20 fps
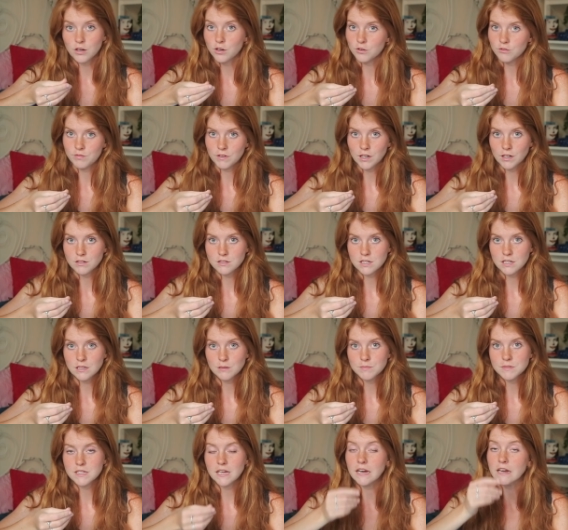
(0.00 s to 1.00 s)
in your
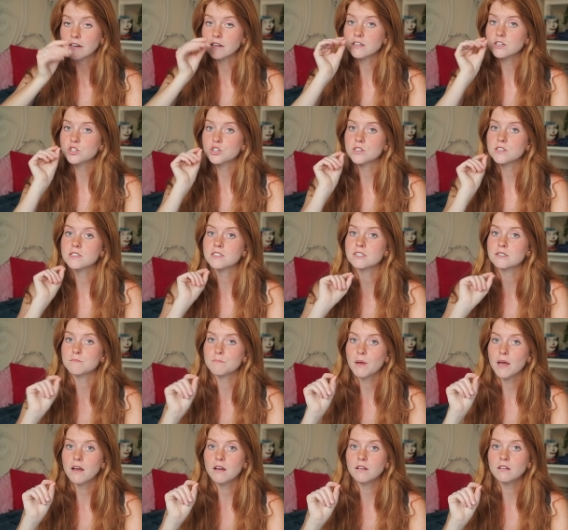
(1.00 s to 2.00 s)
fingertips, and it should
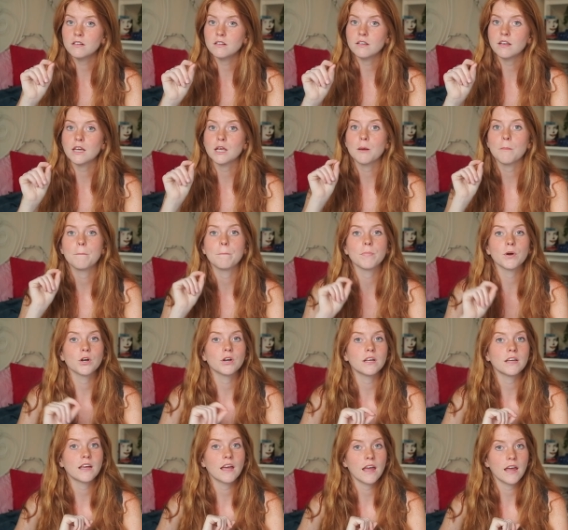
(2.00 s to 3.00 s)
smell like
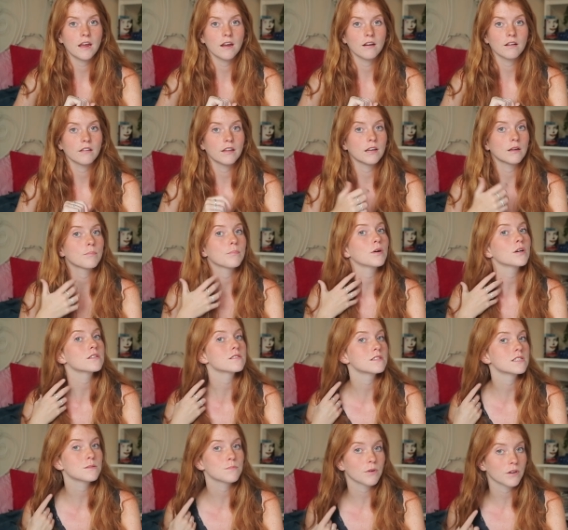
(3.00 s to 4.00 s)
burning hair, like a
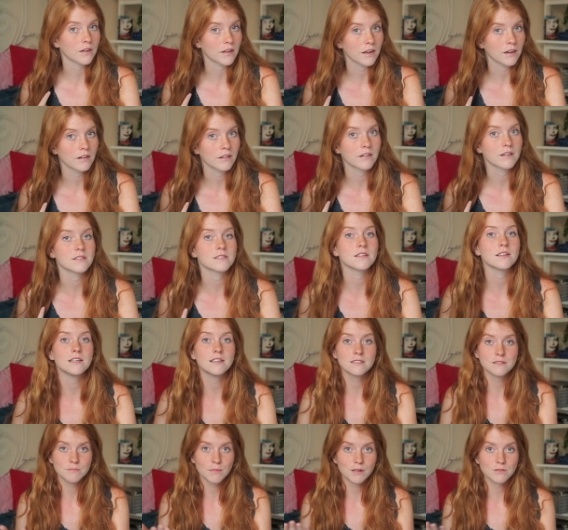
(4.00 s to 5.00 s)
person's burning hair, because it
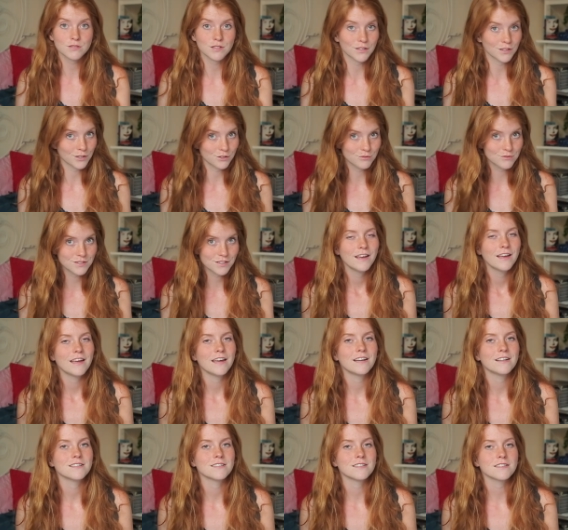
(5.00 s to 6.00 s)
is mountain goats.
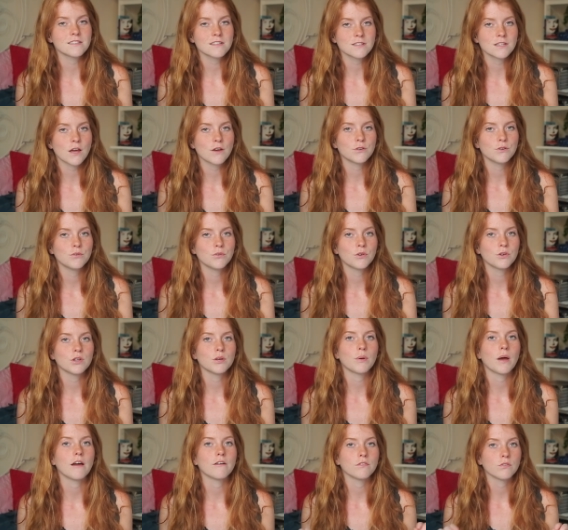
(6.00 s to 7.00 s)
And this is how you know
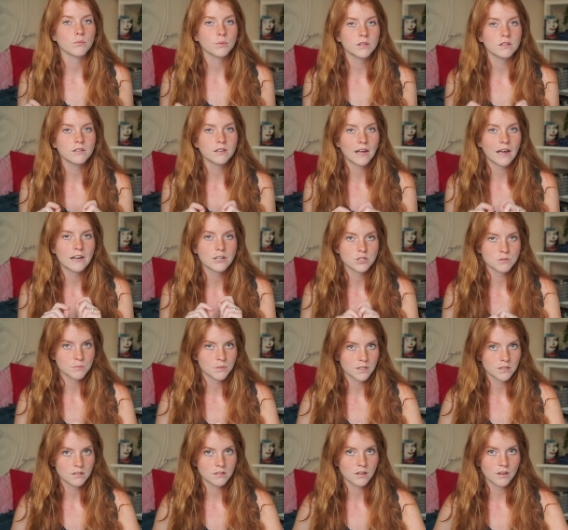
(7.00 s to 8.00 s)
you have real
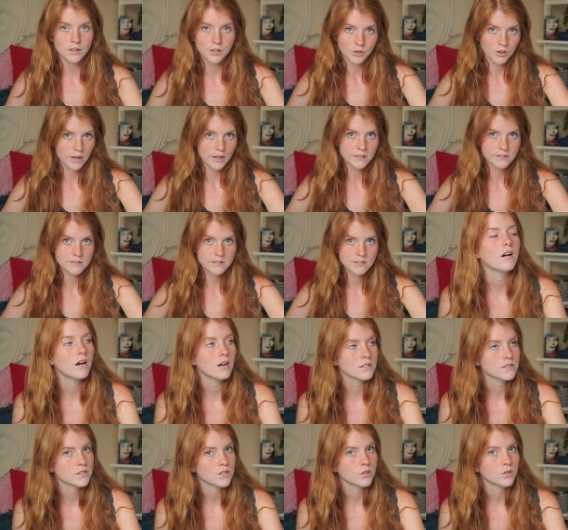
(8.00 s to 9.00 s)
cashmere on your hands.
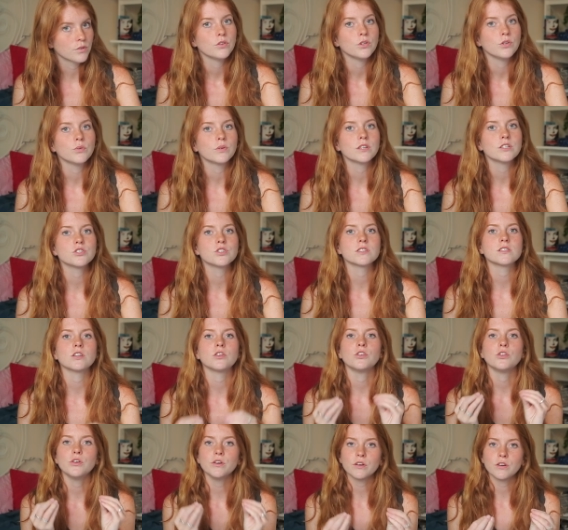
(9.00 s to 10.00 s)
Also, you can just
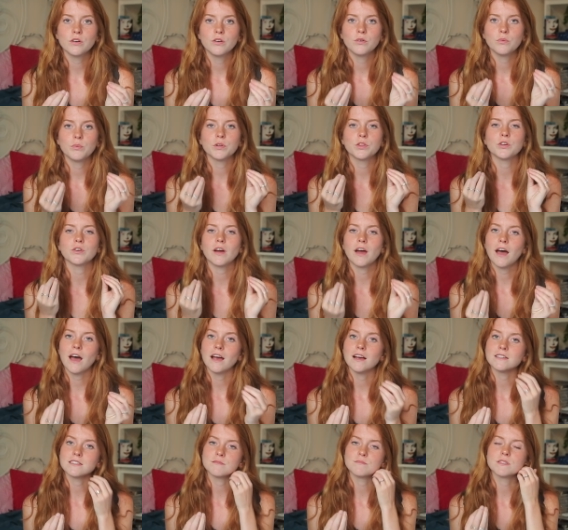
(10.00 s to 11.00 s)
look with your
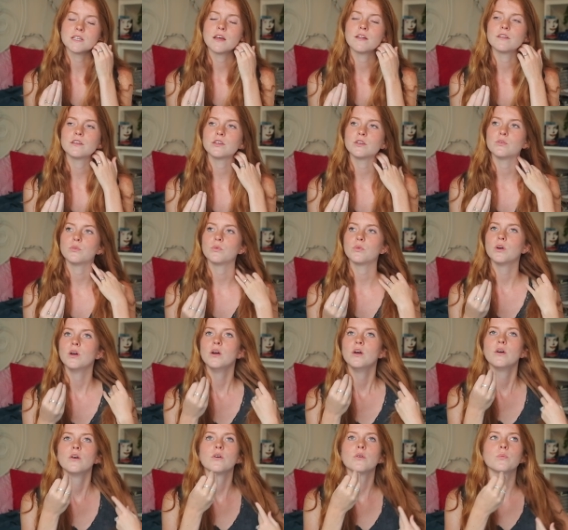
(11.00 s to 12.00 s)
eyes. I'm telling you,
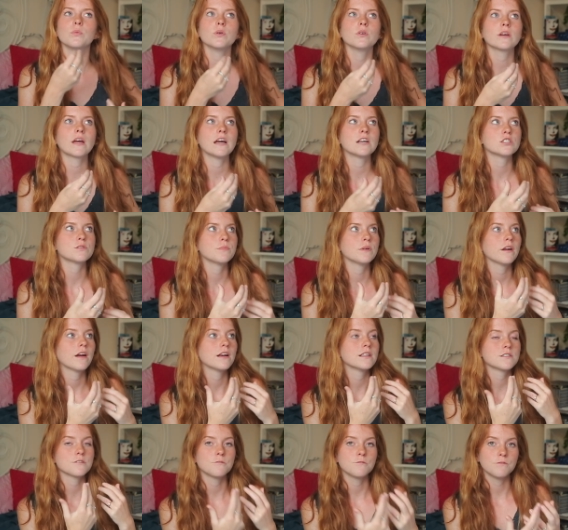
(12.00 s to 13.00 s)
real cashmere
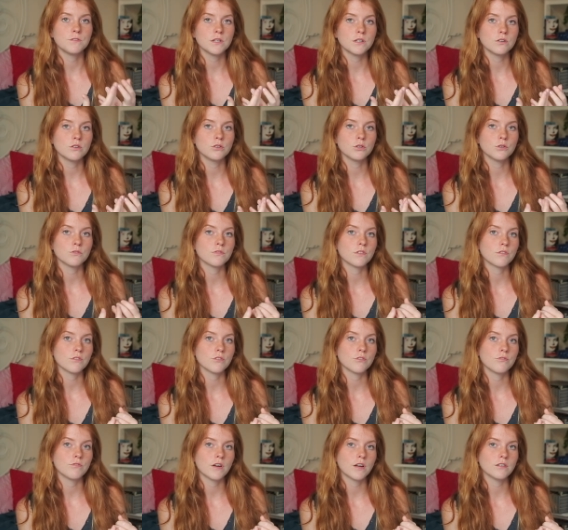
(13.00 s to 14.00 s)
has a feel you've
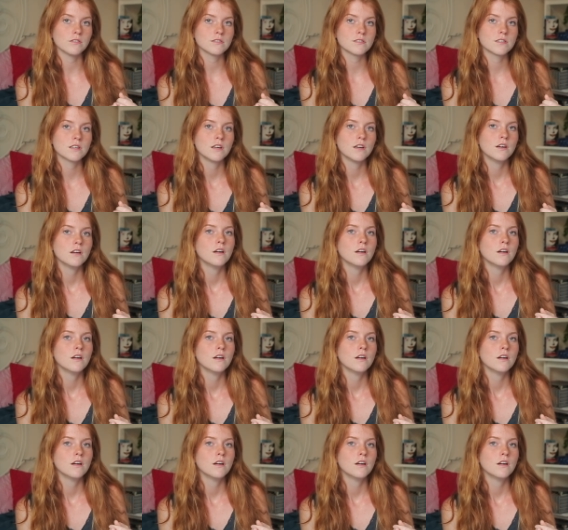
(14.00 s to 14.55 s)
never felt.